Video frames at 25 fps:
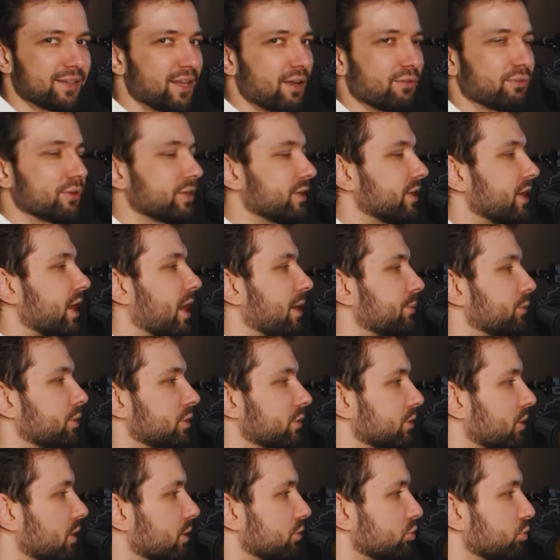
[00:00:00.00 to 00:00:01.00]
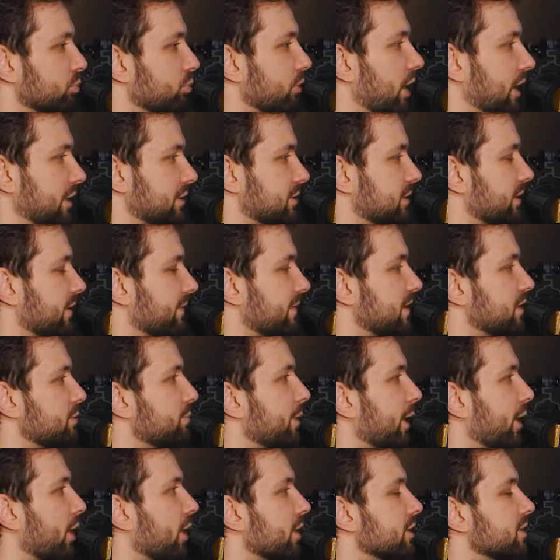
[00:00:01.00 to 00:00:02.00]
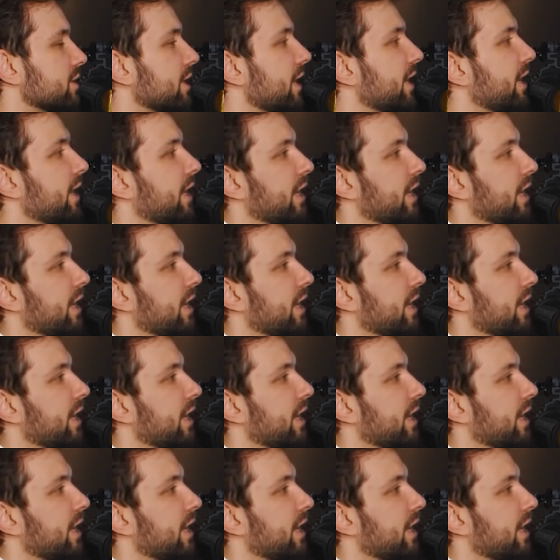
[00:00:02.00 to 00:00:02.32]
Definitely I'm not going to practice like that, because